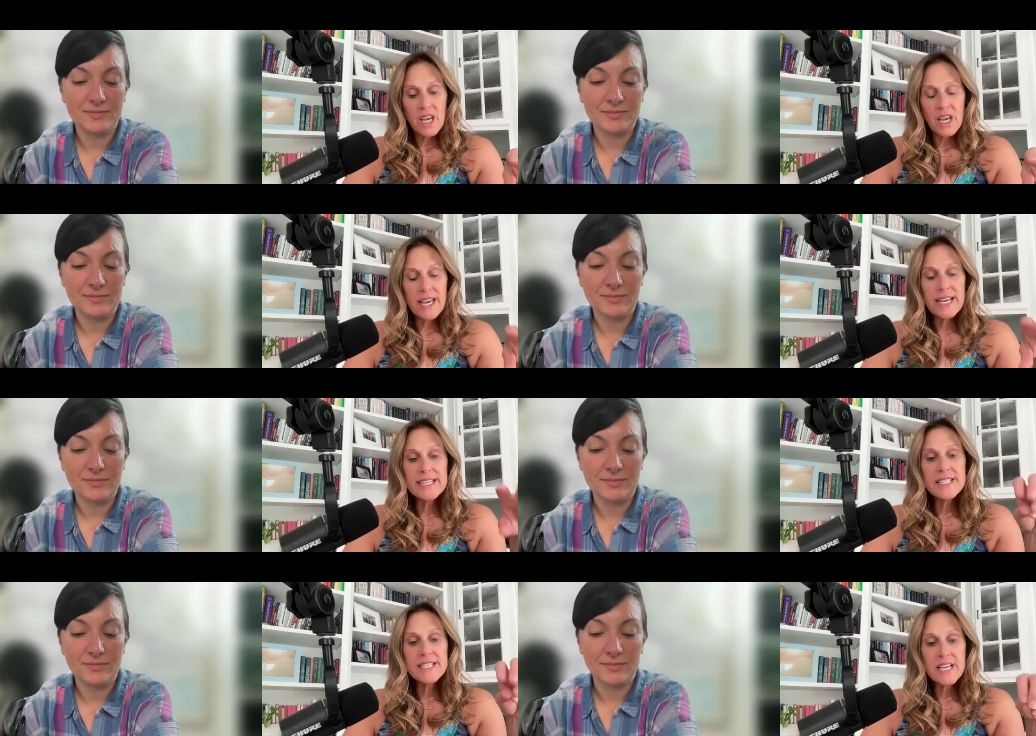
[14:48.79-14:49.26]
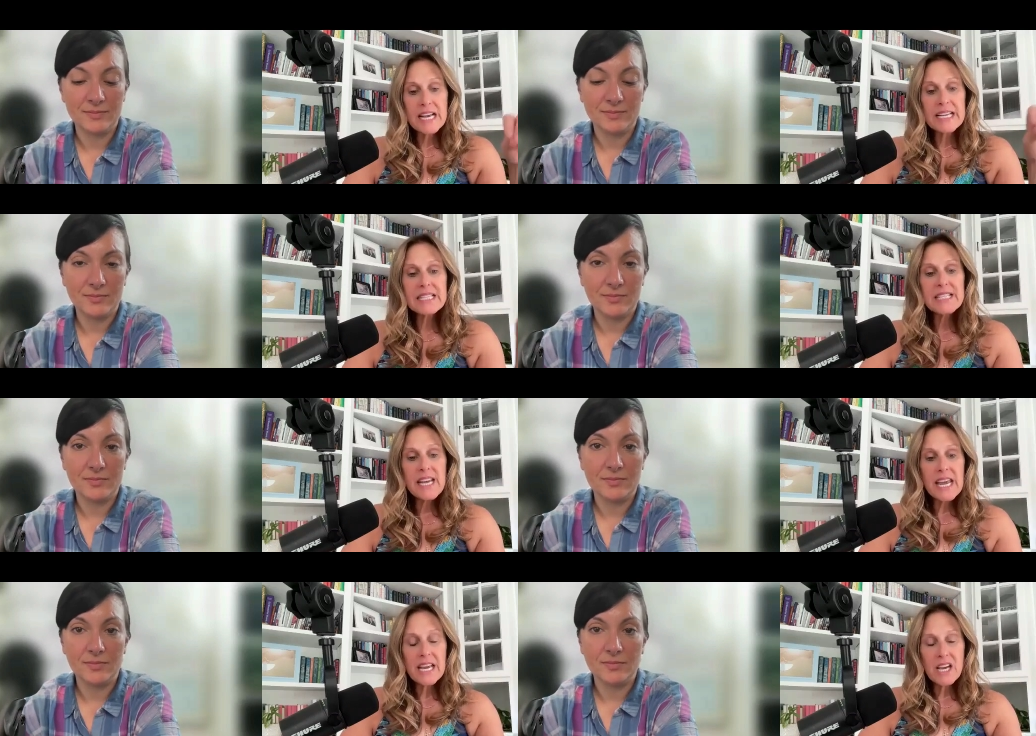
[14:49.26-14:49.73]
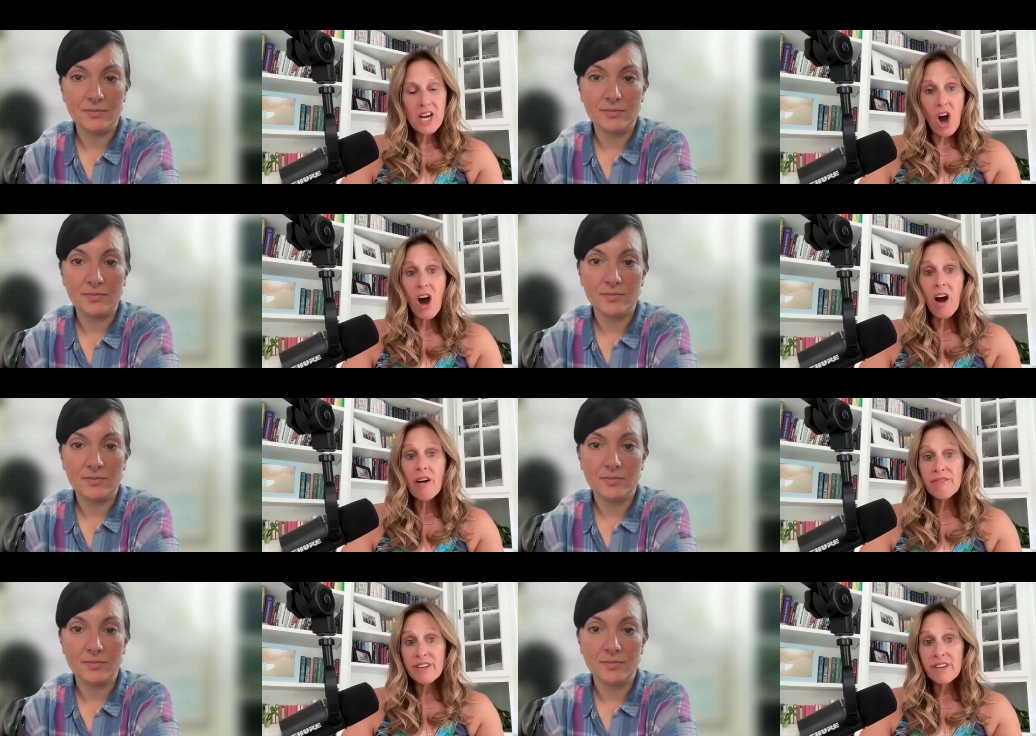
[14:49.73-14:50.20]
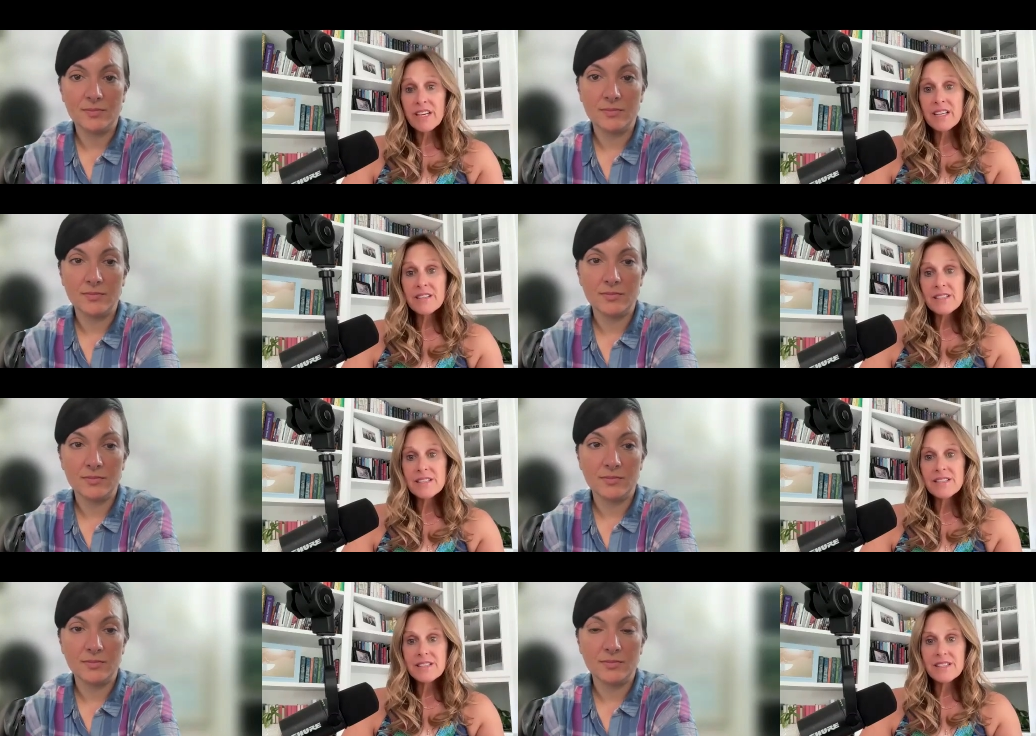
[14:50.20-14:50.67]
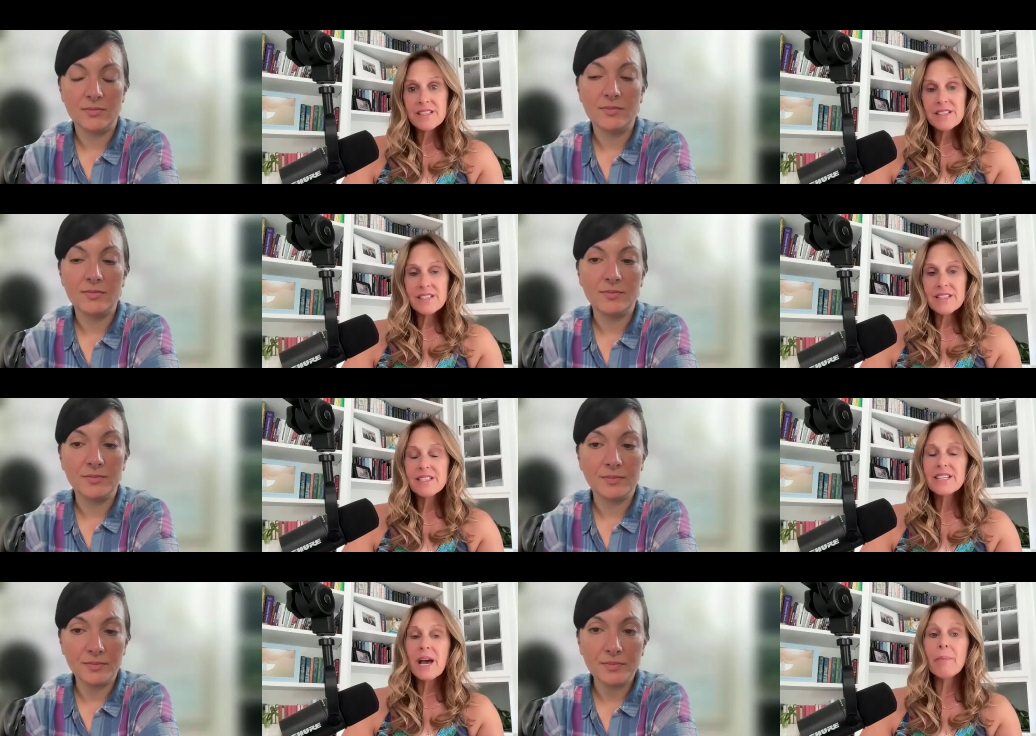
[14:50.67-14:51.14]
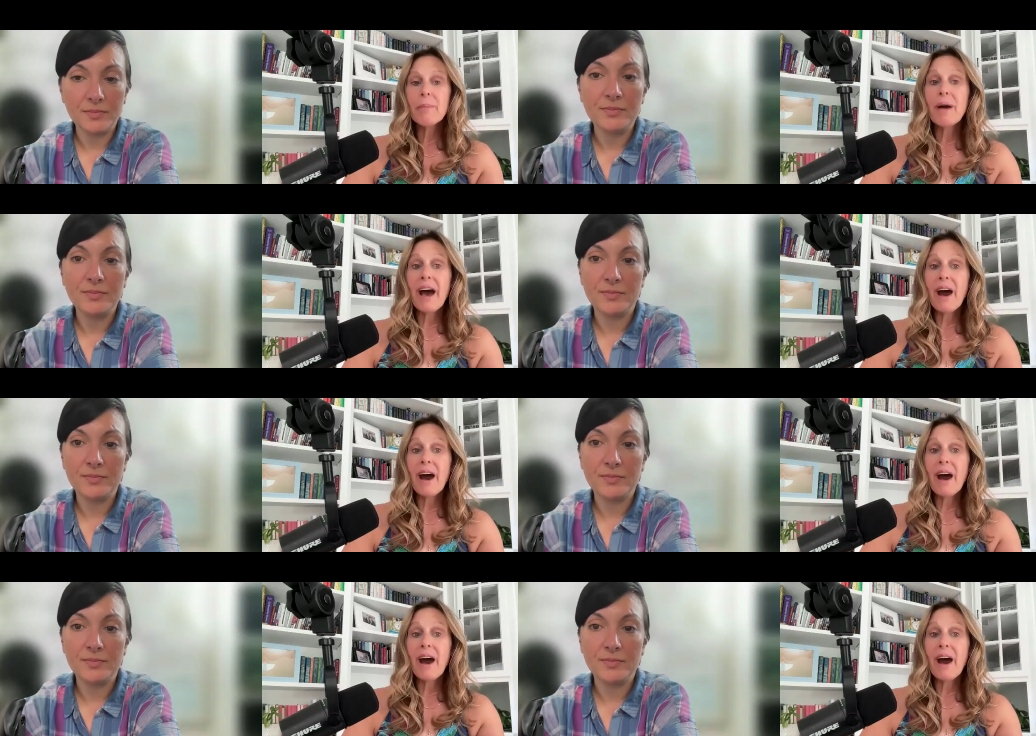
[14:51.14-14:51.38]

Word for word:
Speaker 1: it does take confidence to step